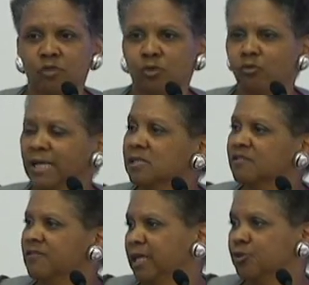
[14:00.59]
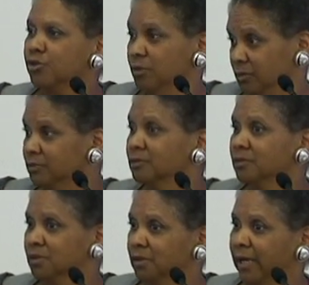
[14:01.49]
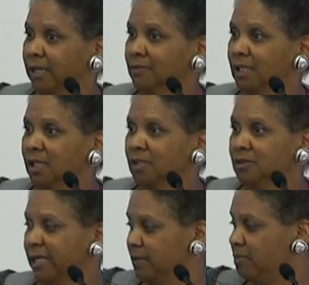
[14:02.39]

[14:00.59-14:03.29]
Rights of Nature, right, led